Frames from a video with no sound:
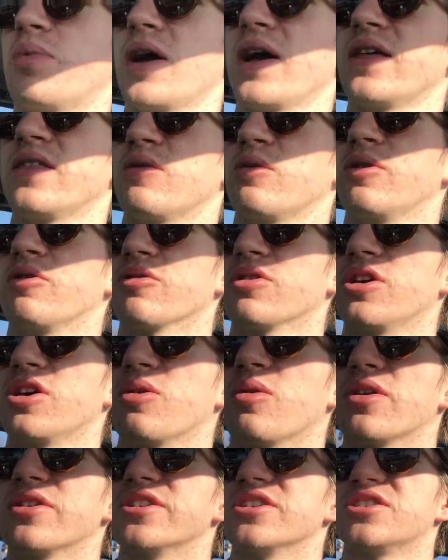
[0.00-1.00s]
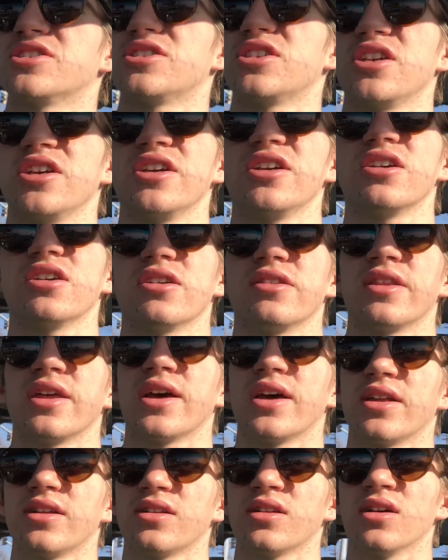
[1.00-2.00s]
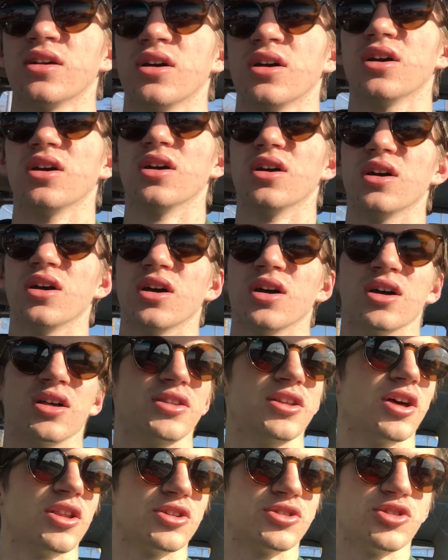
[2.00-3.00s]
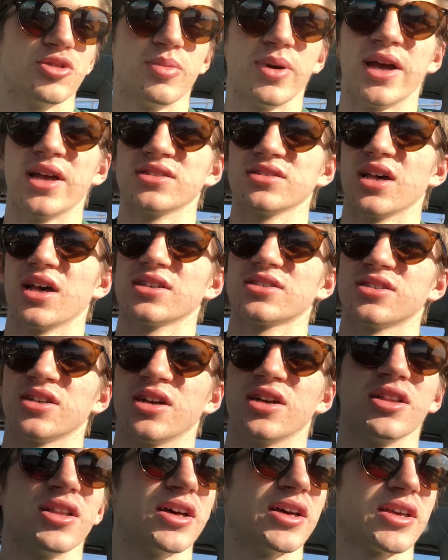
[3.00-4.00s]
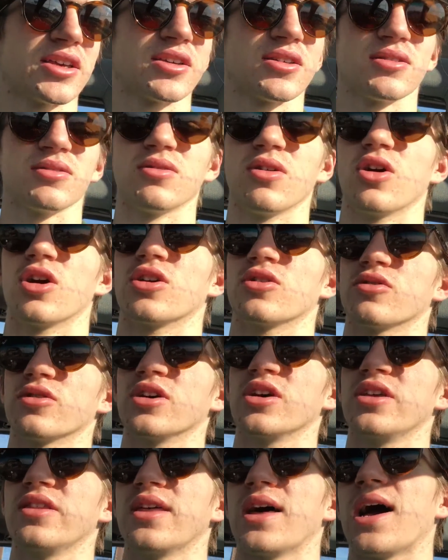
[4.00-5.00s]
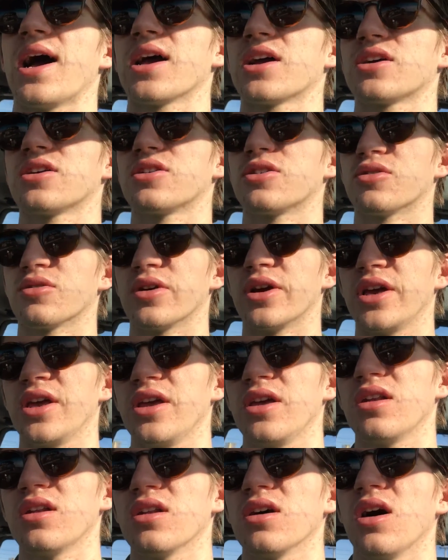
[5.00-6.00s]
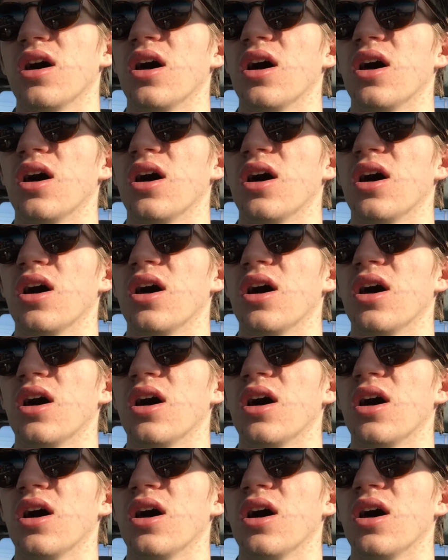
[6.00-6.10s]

band that we really wanted to see, and then the other two bands last night, like, aren't really that great.